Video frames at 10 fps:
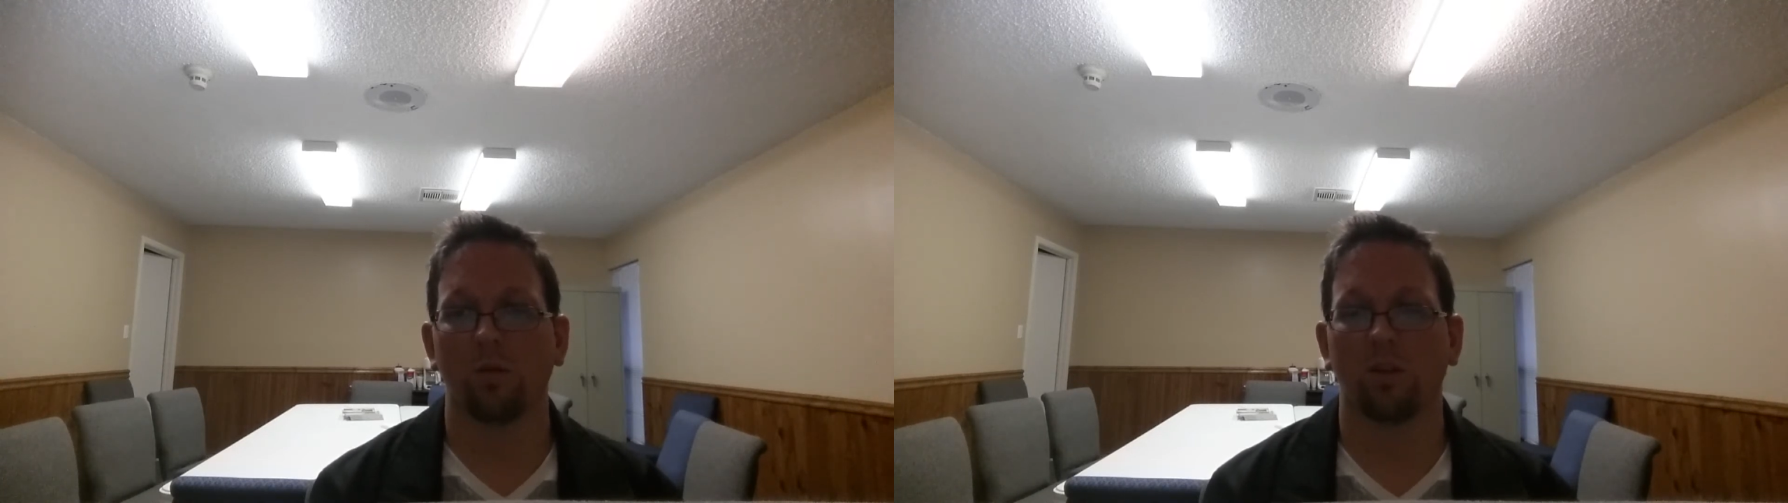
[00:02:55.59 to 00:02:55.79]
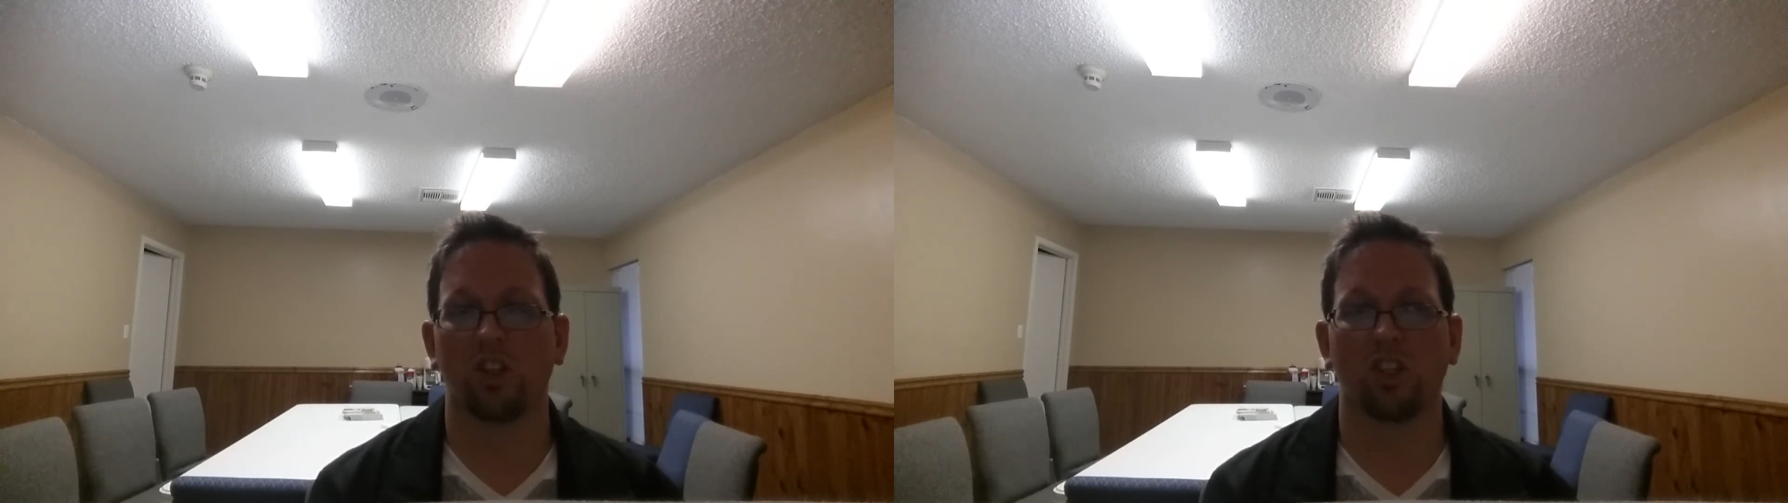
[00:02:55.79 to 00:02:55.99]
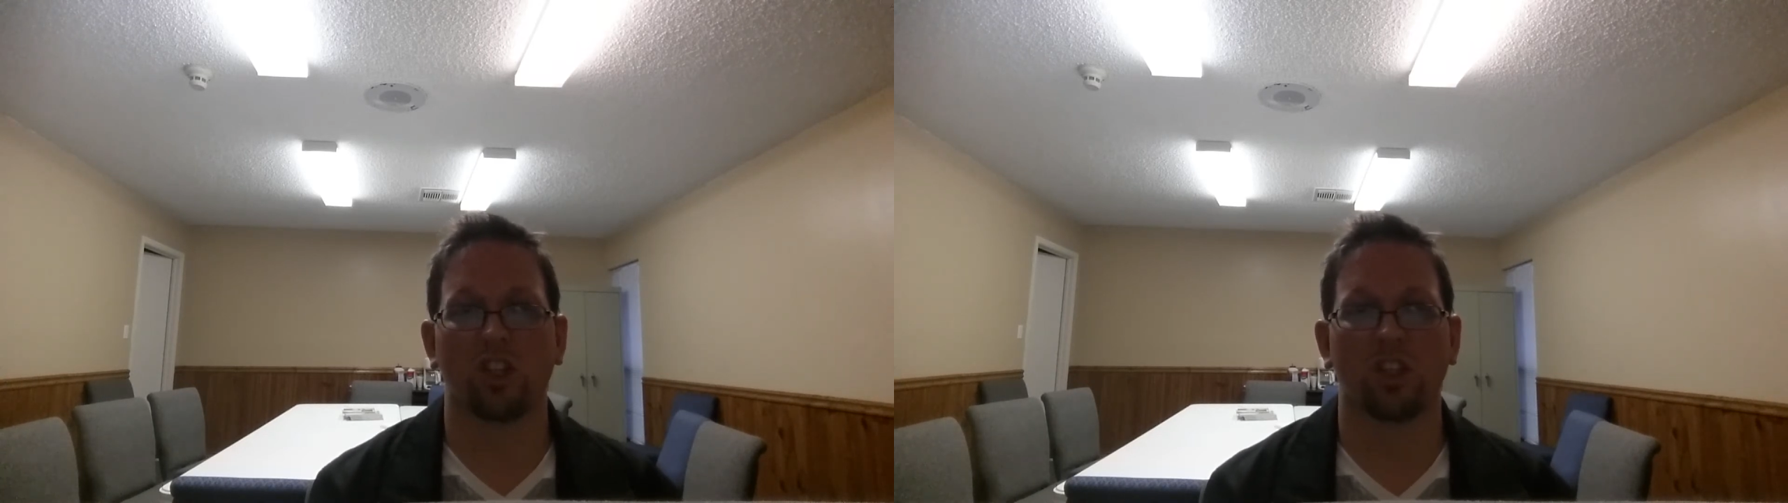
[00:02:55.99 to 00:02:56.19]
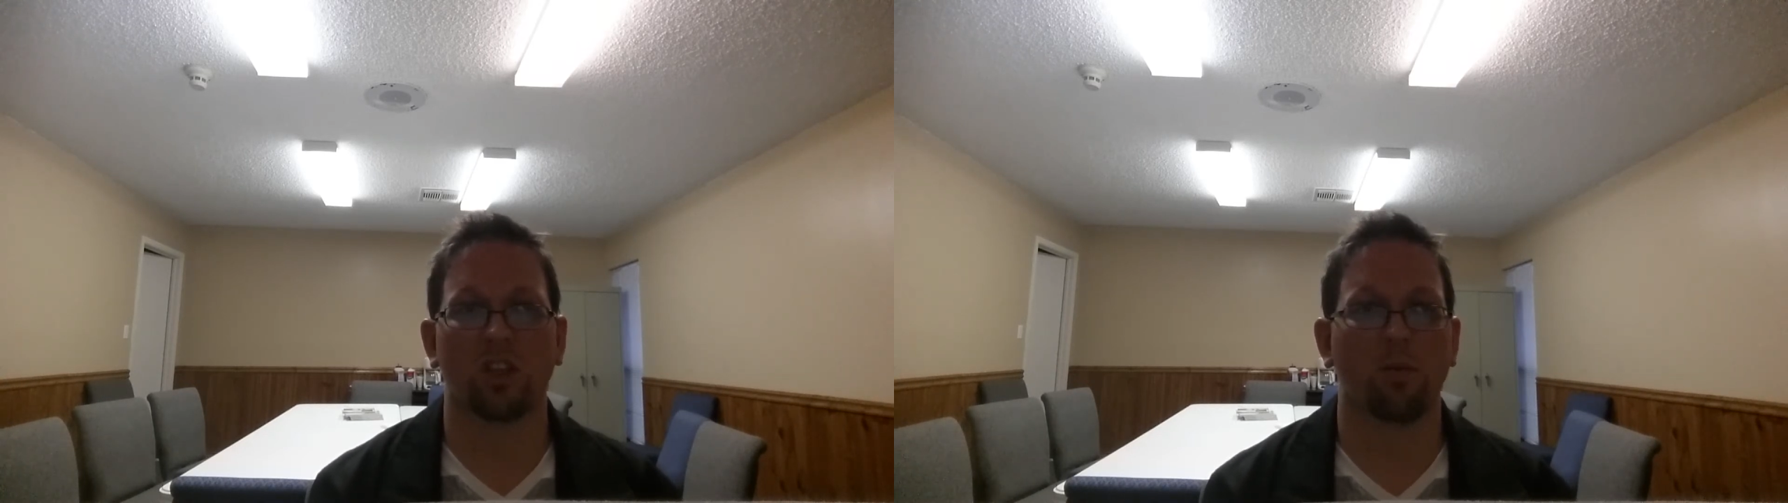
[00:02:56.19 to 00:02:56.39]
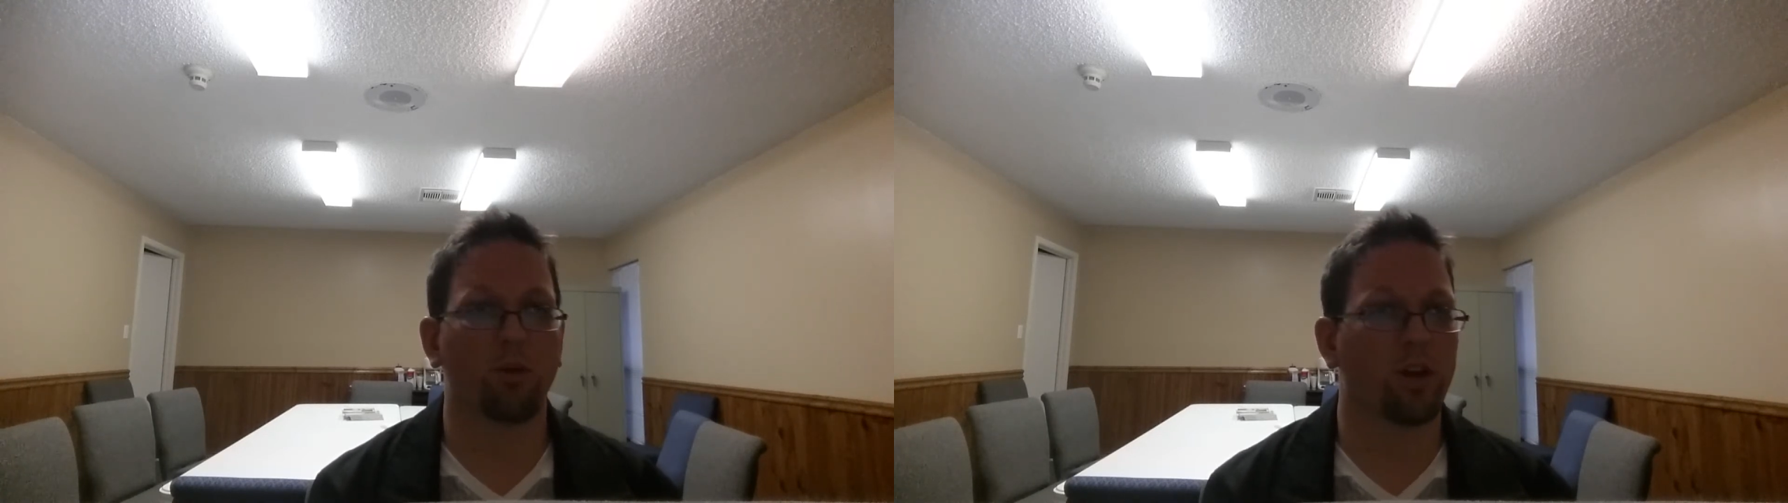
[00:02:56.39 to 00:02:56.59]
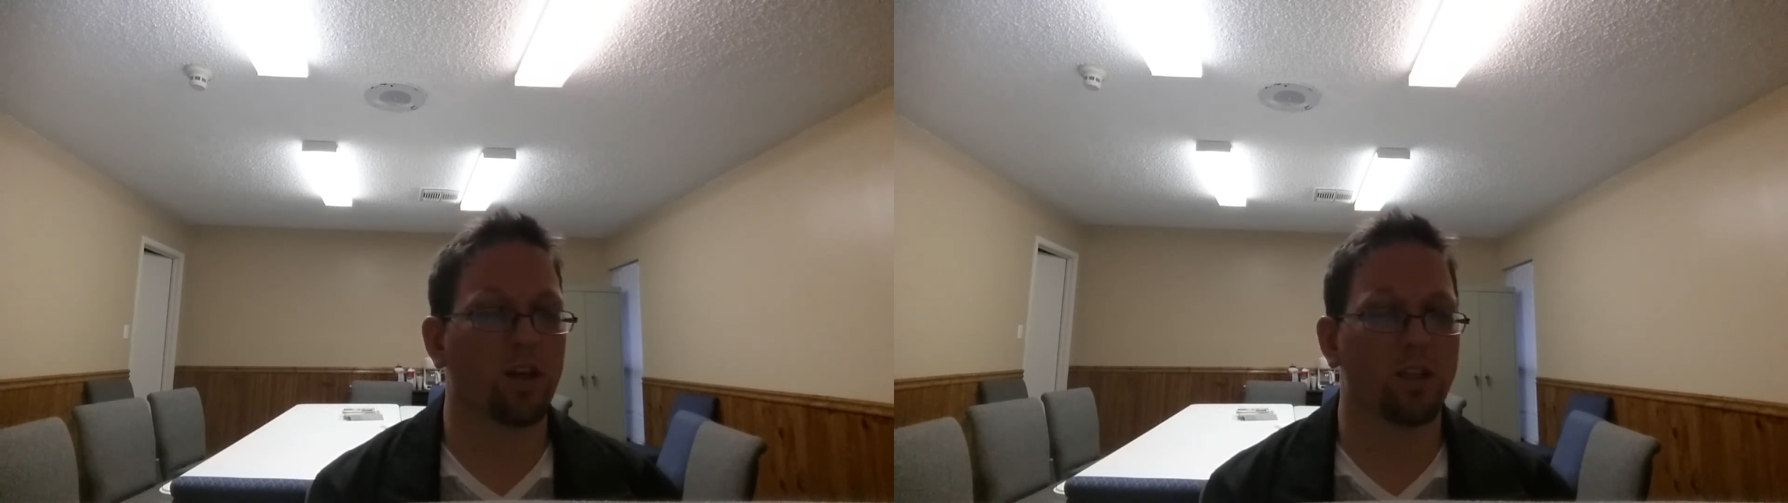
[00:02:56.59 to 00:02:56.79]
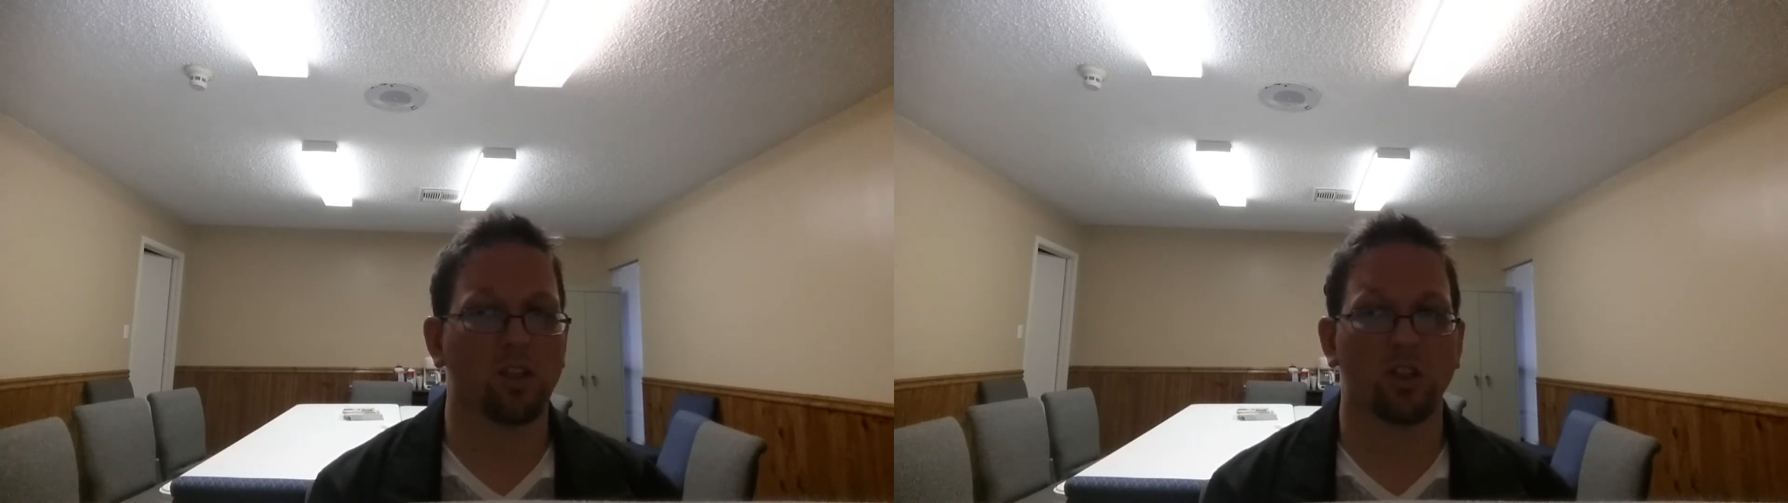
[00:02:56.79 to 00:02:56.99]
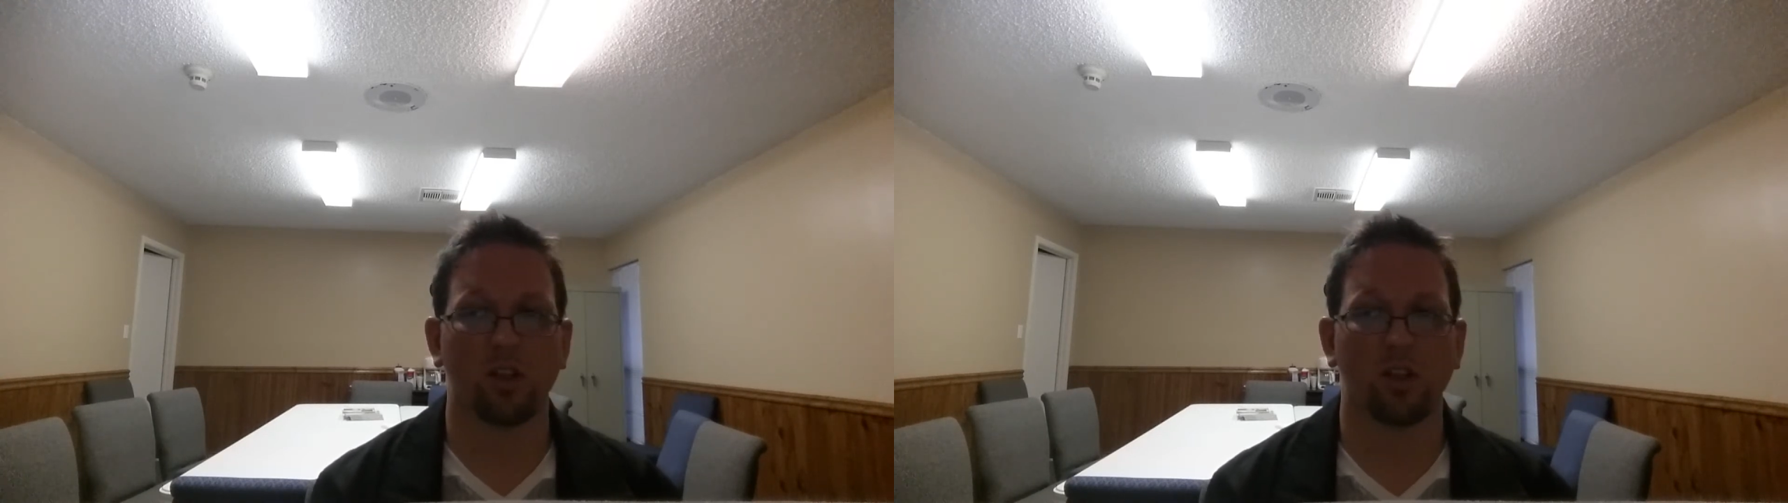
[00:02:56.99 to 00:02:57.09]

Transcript: which is just the bridge.